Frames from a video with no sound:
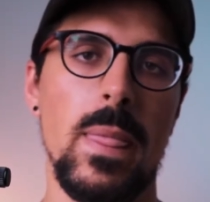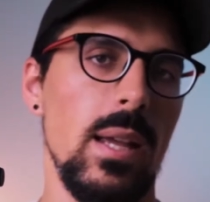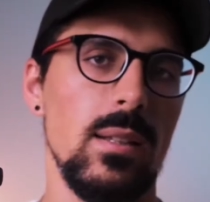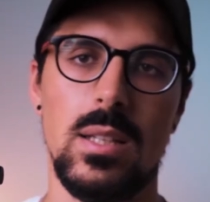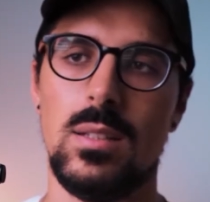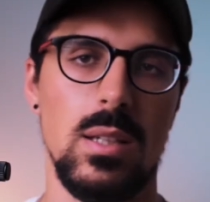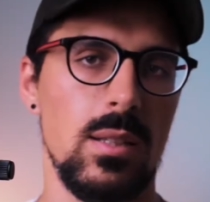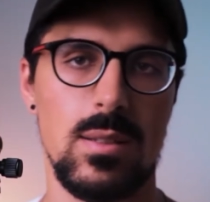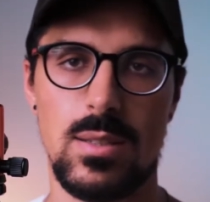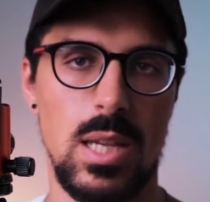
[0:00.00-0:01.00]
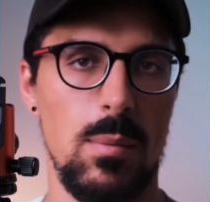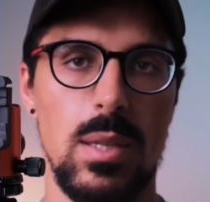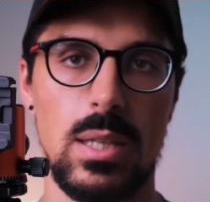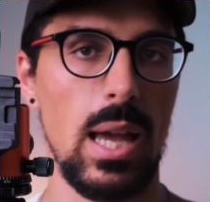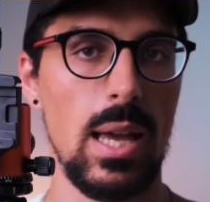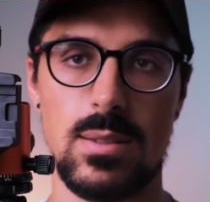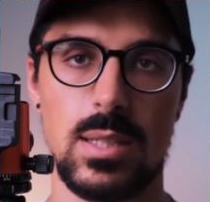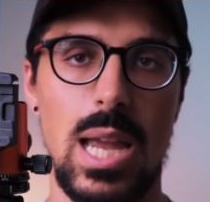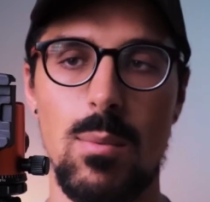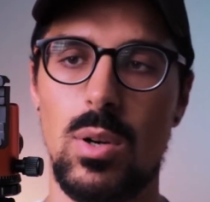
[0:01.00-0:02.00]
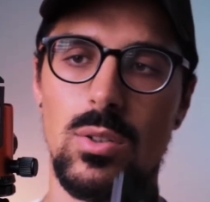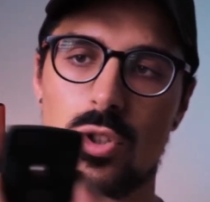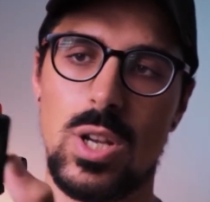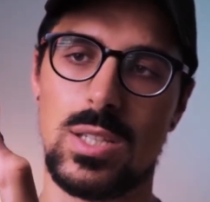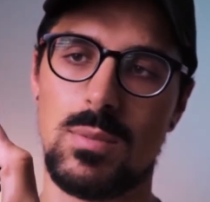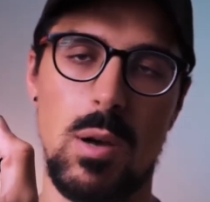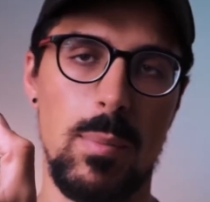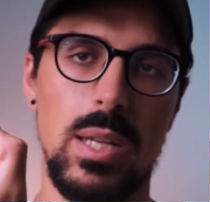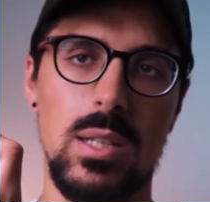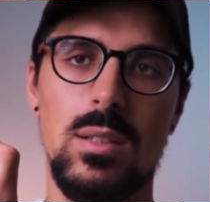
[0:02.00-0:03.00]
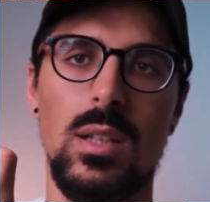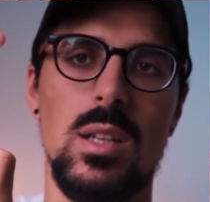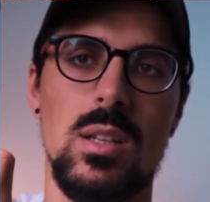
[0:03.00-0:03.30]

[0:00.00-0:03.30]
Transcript: And then it's the same thing as a camera, just pop it in,